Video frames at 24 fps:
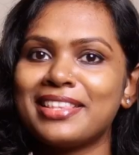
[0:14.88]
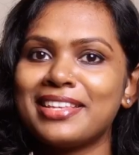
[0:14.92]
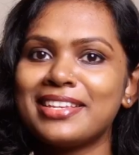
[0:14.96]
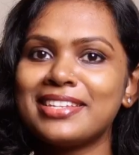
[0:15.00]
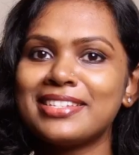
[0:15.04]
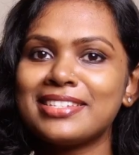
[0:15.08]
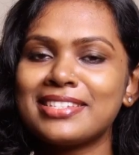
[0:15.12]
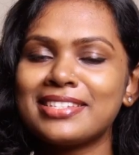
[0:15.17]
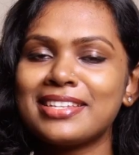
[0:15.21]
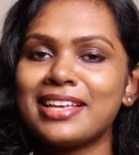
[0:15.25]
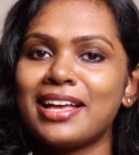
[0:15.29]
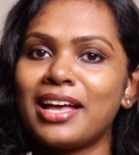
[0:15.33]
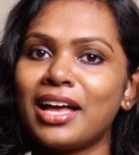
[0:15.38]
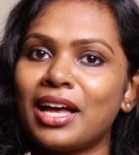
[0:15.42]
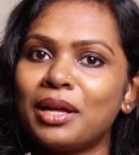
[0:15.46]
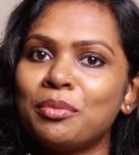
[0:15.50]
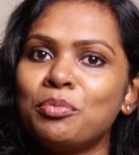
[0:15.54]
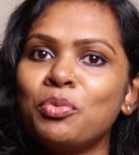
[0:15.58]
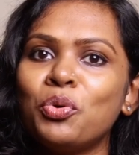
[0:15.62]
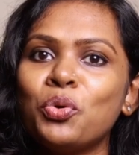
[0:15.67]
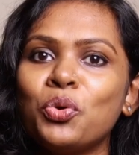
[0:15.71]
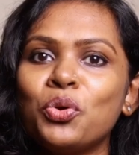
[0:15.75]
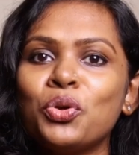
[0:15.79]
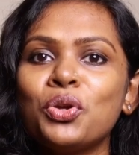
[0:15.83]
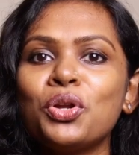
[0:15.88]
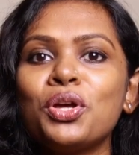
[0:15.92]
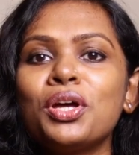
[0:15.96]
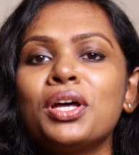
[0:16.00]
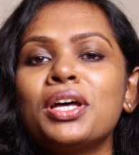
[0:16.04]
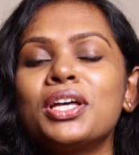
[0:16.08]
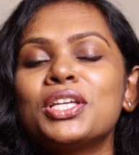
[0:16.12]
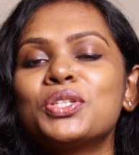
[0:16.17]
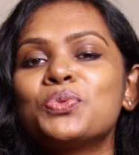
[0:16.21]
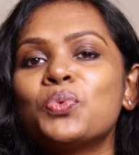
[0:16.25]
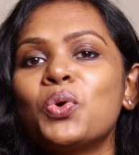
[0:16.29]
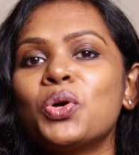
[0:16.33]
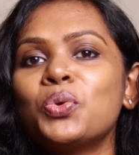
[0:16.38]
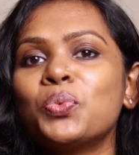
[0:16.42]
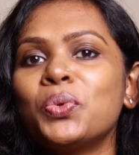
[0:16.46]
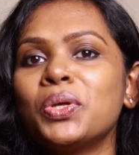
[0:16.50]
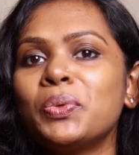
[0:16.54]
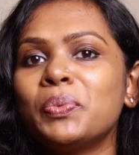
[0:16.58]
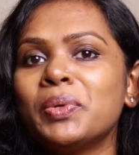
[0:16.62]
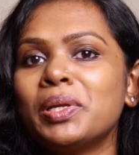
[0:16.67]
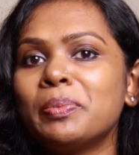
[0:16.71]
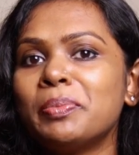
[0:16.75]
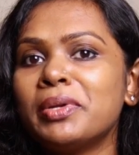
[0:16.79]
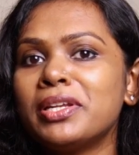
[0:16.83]
This and more is what
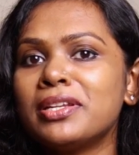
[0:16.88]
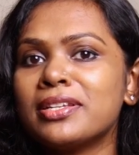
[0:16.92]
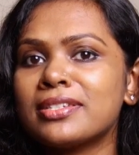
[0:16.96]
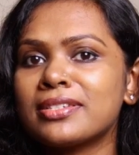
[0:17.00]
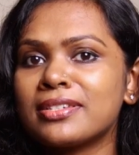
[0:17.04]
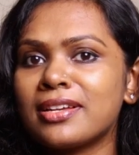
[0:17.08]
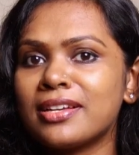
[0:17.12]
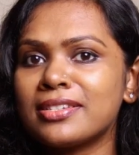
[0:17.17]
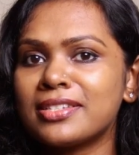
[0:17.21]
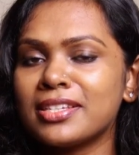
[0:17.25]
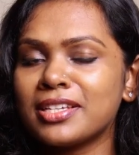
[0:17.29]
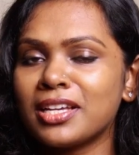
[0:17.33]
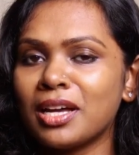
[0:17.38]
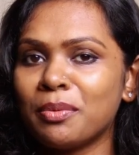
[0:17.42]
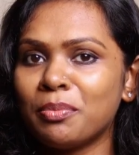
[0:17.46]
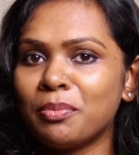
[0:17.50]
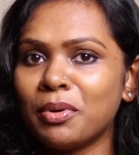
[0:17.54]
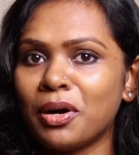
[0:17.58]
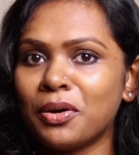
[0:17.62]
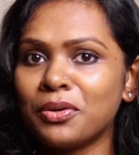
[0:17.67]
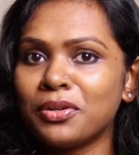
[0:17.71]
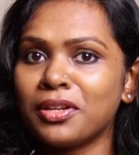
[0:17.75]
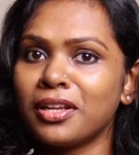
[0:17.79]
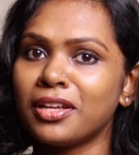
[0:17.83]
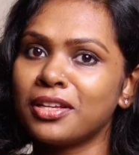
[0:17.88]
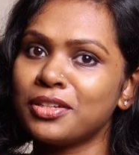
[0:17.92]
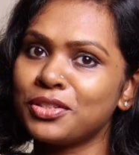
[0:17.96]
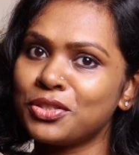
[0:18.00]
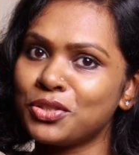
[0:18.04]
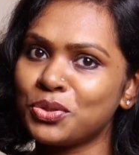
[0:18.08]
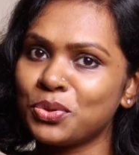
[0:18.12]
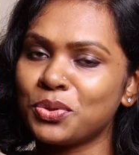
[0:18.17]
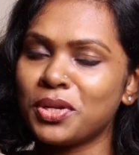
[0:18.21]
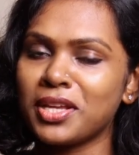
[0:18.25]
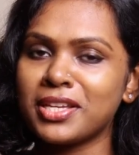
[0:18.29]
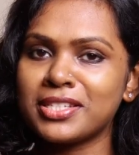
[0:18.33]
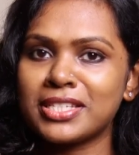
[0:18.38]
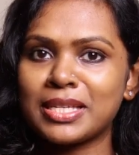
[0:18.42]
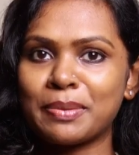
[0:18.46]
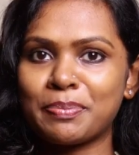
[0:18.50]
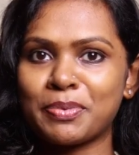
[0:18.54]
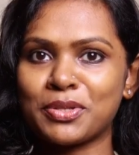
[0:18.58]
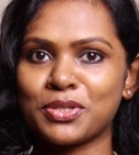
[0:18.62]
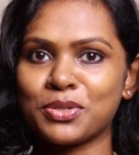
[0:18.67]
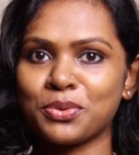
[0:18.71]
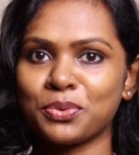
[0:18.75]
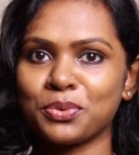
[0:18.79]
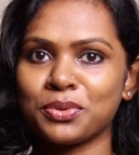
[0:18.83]
we will be discussing about in today's
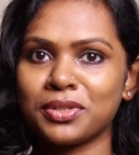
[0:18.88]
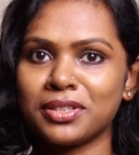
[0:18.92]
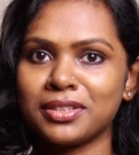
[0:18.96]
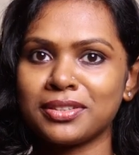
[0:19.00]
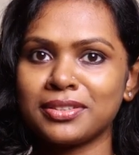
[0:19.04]
episode.